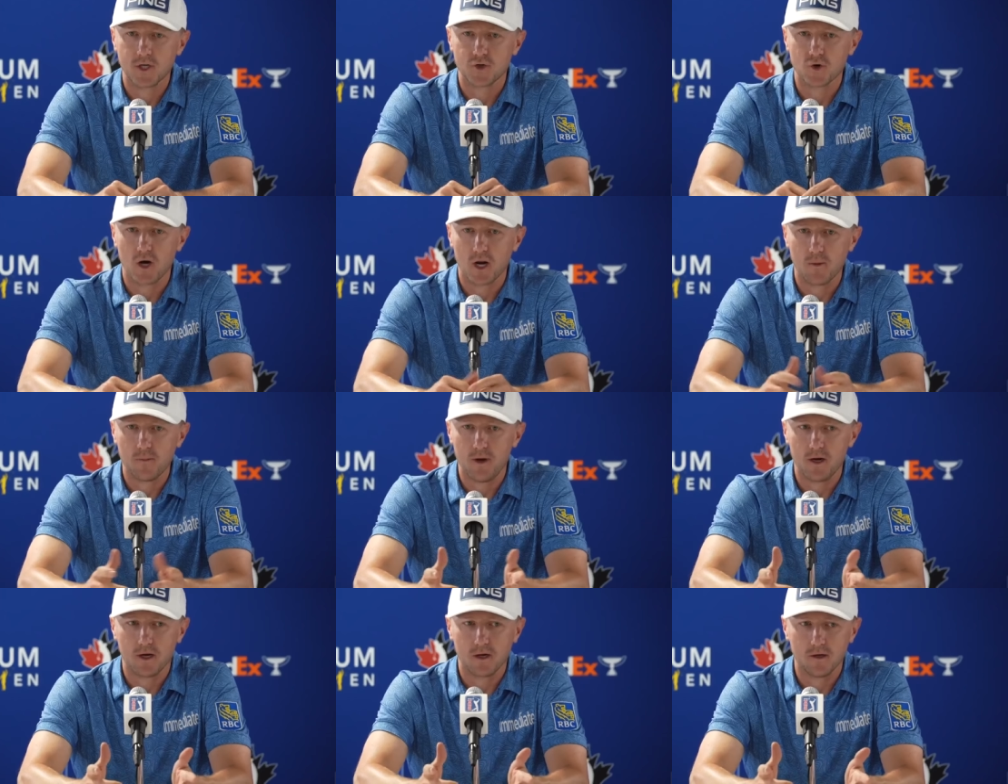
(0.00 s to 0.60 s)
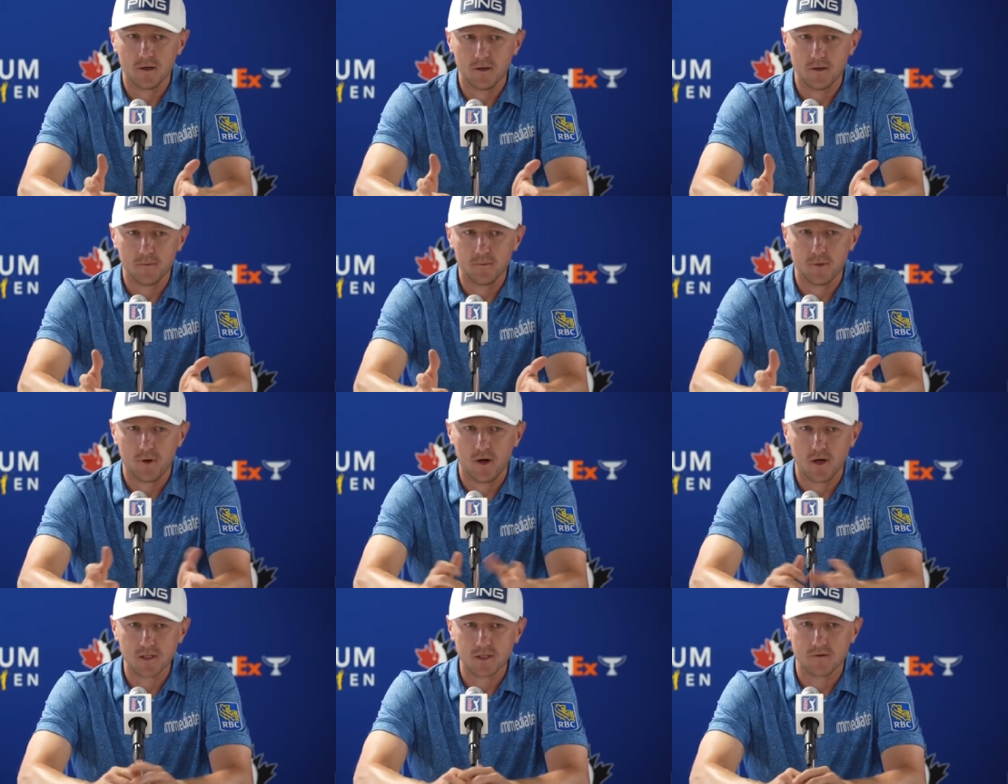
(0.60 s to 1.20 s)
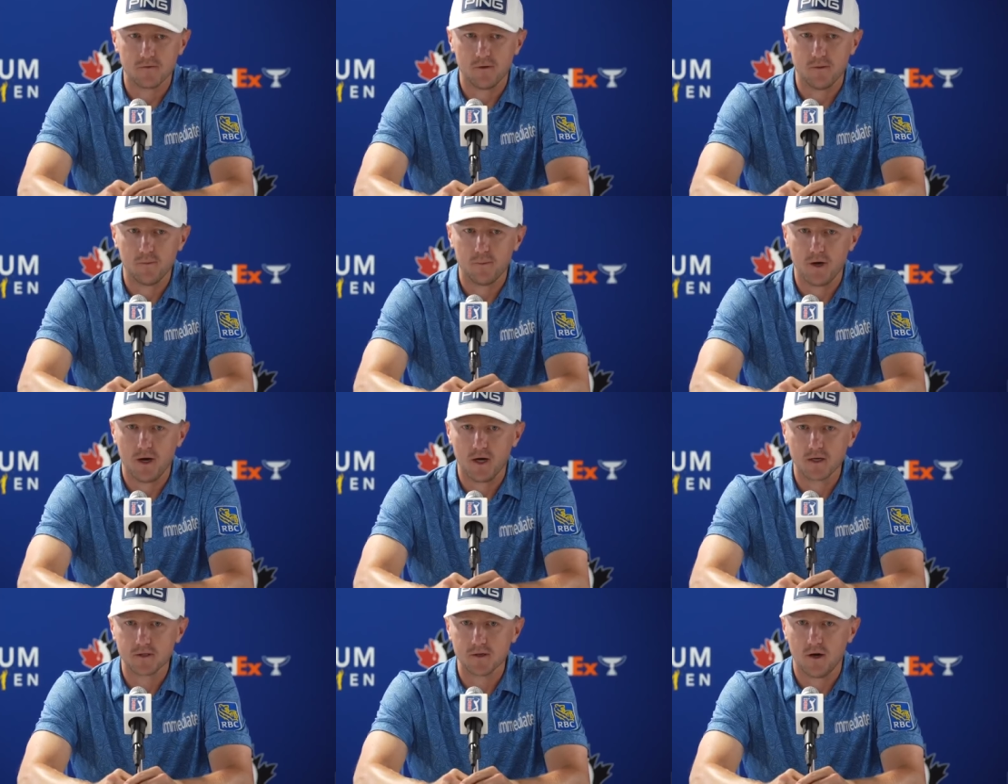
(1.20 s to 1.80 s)
try to make a positive
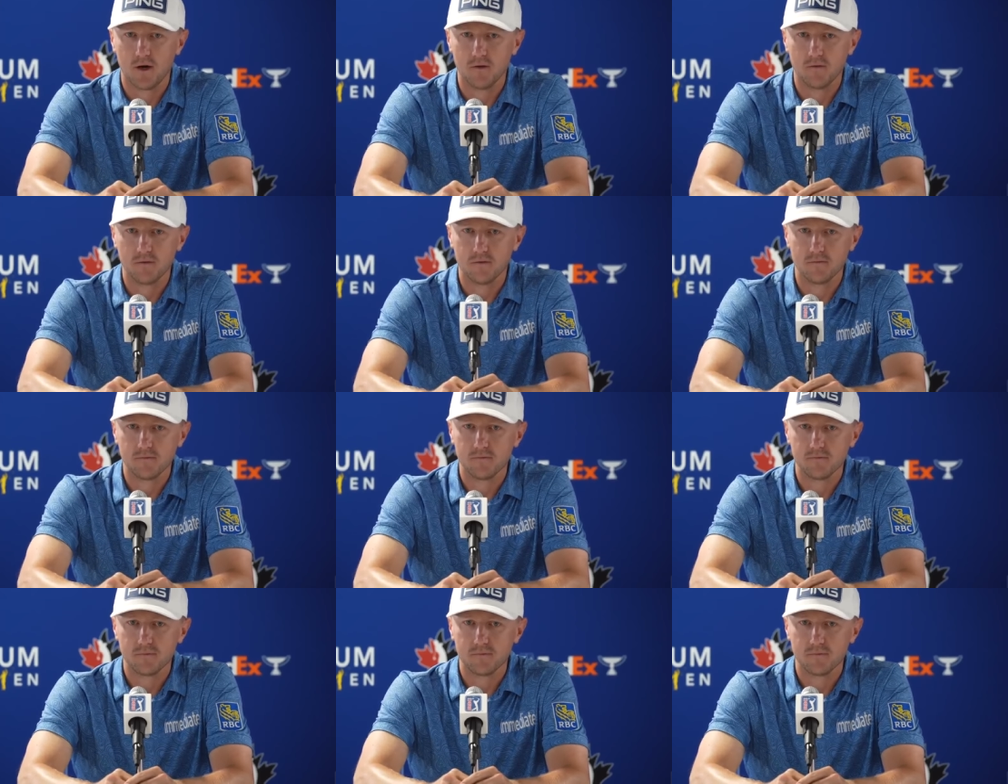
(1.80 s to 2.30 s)
impact on